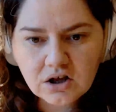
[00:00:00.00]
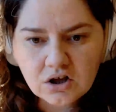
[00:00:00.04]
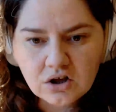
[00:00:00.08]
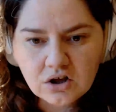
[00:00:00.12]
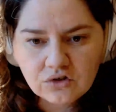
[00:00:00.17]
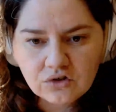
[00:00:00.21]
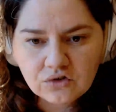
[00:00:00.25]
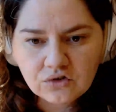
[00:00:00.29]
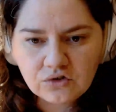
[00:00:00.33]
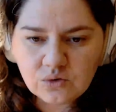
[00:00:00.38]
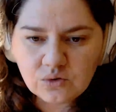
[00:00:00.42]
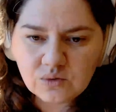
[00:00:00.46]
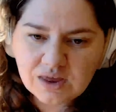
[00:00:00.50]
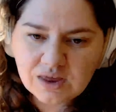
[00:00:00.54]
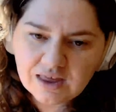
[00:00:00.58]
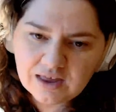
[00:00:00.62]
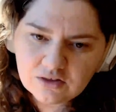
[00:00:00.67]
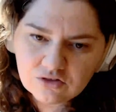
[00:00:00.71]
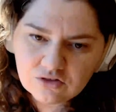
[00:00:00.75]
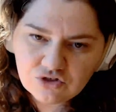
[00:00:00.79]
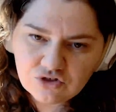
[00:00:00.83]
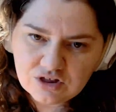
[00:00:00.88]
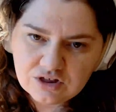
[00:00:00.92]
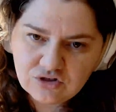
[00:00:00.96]
So you can't
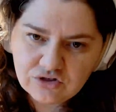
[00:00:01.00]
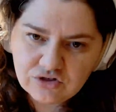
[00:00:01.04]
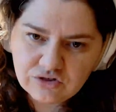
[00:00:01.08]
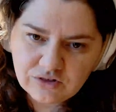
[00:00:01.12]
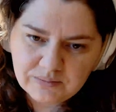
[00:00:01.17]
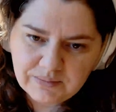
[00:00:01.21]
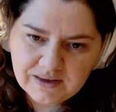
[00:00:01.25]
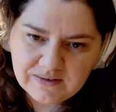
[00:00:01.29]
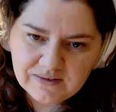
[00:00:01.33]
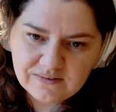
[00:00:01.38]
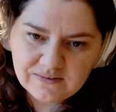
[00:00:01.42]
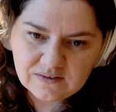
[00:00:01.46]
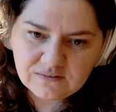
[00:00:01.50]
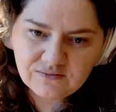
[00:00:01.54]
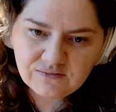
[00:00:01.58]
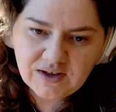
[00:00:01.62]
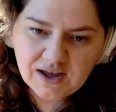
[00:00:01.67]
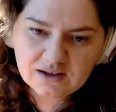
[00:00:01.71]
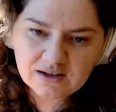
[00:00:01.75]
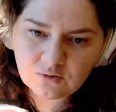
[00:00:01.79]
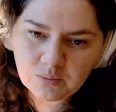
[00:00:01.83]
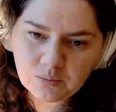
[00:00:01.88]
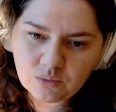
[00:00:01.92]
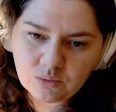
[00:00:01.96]
change the basic
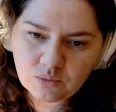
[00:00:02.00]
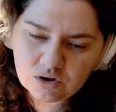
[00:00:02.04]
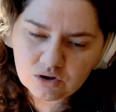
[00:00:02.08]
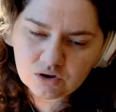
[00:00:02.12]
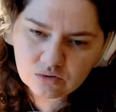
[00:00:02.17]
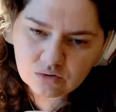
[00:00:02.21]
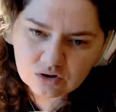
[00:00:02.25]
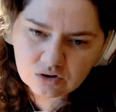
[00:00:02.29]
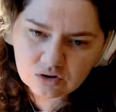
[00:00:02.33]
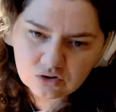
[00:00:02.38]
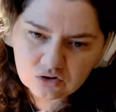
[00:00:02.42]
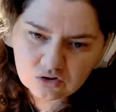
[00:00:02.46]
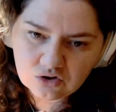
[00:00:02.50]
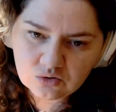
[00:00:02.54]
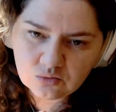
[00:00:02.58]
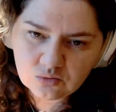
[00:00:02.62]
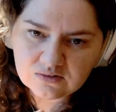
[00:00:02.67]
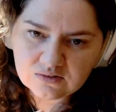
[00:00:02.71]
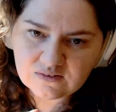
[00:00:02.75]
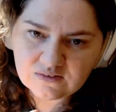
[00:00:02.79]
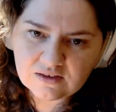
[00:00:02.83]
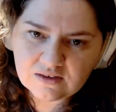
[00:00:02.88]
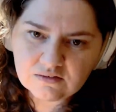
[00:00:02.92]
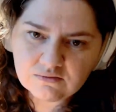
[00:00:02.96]
facts, but what you can do
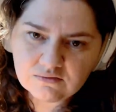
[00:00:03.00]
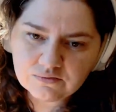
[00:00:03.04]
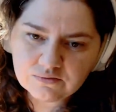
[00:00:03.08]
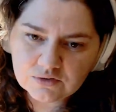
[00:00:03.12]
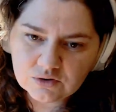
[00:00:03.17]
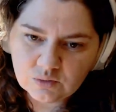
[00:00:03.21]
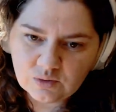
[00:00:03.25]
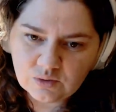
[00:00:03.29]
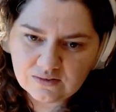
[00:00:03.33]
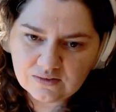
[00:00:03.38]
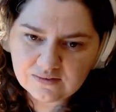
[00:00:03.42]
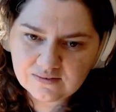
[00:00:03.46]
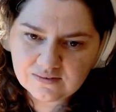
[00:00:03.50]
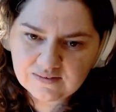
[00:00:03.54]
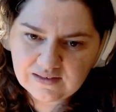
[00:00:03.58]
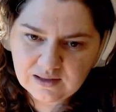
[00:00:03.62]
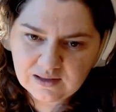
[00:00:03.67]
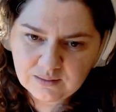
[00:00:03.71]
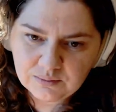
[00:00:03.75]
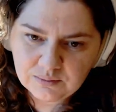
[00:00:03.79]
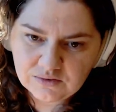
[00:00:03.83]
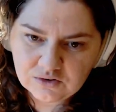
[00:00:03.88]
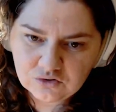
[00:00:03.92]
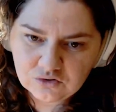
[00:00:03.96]
is influence
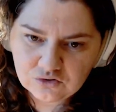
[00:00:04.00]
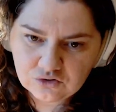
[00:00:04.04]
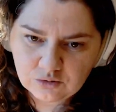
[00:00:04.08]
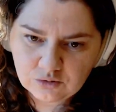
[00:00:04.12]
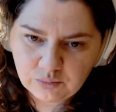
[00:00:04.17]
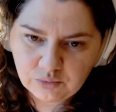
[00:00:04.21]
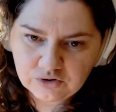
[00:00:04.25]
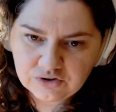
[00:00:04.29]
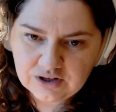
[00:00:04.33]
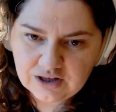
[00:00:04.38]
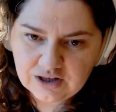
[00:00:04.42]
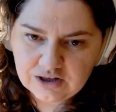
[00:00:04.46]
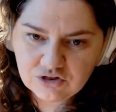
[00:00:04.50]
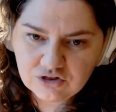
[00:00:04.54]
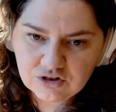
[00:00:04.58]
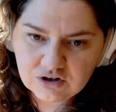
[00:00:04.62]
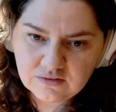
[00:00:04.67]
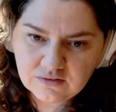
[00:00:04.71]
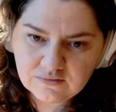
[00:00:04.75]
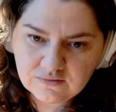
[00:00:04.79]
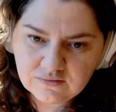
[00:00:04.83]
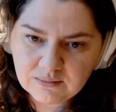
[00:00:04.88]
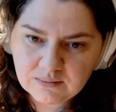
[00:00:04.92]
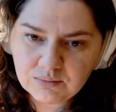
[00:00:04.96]
Sam's interpretation
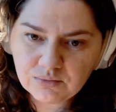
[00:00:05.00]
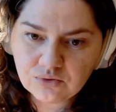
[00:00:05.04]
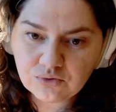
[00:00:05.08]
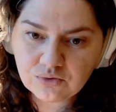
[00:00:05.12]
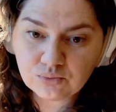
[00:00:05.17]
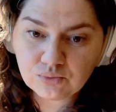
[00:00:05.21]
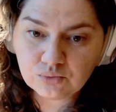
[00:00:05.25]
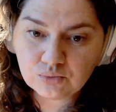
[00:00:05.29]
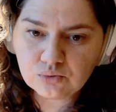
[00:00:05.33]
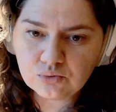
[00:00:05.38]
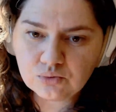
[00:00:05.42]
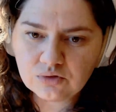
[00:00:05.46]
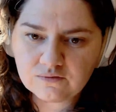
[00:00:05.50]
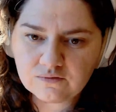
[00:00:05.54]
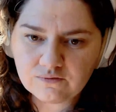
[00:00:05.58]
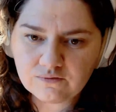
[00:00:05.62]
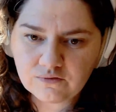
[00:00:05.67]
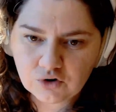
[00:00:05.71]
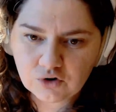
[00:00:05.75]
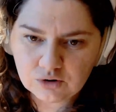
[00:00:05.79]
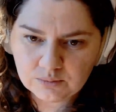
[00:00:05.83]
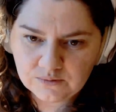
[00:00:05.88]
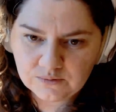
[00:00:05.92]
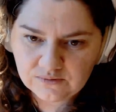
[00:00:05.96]
of them through the
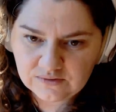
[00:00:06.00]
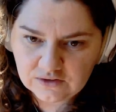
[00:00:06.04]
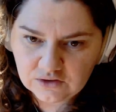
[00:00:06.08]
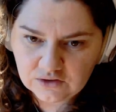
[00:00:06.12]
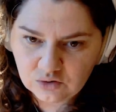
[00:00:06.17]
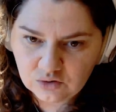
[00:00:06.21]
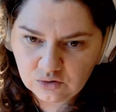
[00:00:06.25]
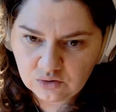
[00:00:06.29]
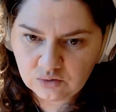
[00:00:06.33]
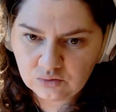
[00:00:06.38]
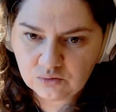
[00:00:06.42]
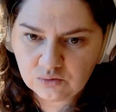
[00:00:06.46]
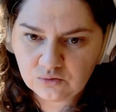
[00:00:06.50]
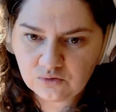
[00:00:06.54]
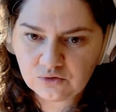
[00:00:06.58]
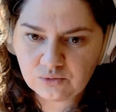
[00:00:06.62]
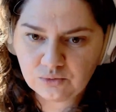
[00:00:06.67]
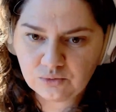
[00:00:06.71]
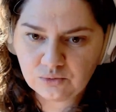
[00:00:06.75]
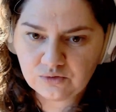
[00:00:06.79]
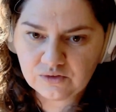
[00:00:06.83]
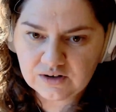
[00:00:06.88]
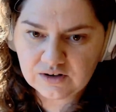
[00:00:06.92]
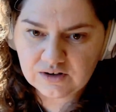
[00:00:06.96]
verbs that you use,
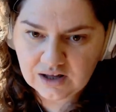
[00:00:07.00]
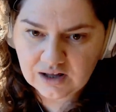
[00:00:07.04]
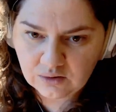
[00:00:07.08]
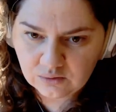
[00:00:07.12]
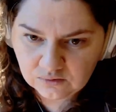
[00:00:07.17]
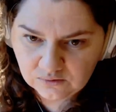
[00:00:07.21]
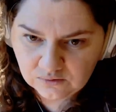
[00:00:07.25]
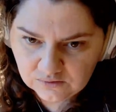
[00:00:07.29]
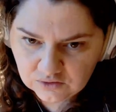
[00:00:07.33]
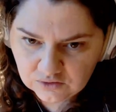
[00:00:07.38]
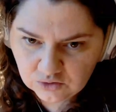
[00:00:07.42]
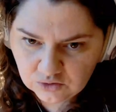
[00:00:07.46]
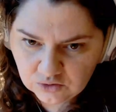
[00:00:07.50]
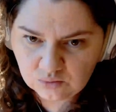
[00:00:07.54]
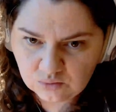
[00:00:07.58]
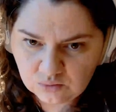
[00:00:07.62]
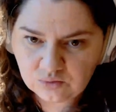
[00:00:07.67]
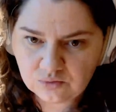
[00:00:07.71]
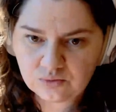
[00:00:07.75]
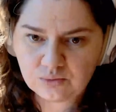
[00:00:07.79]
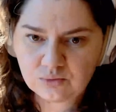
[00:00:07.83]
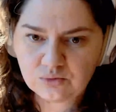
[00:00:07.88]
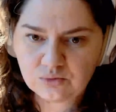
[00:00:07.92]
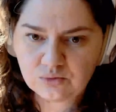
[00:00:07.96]
through the nouns that you use,
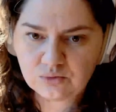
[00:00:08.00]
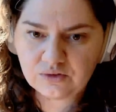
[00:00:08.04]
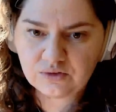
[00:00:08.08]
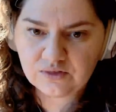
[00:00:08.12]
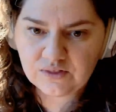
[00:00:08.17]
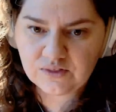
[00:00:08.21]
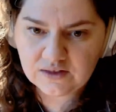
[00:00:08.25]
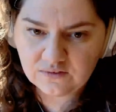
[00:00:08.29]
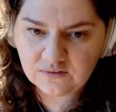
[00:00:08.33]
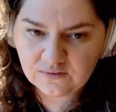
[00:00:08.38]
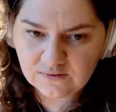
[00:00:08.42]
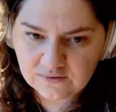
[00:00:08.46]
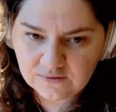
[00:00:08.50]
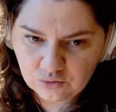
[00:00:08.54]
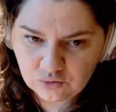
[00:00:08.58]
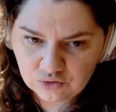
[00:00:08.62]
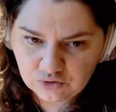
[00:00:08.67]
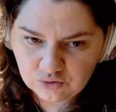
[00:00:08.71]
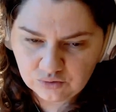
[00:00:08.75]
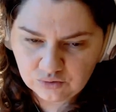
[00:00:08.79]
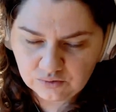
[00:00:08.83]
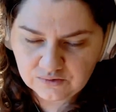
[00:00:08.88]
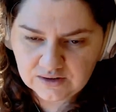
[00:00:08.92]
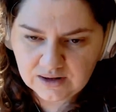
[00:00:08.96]
through the things that you
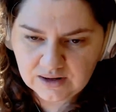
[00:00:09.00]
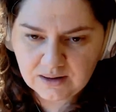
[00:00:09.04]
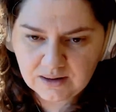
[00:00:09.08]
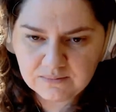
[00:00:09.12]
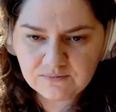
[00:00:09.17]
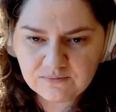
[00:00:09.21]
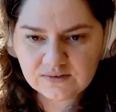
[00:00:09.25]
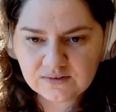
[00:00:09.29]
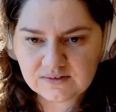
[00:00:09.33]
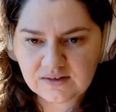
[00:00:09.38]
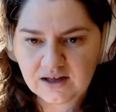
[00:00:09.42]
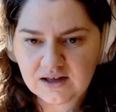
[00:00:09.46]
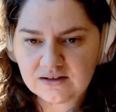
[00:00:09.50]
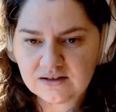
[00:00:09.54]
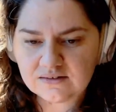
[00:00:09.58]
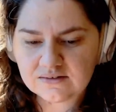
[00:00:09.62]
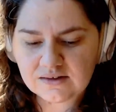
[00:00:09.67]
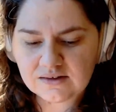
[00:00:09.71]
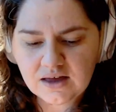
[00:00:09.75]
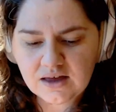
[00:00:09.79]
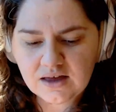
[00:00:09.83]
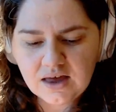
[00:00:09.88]
choose to emphasize.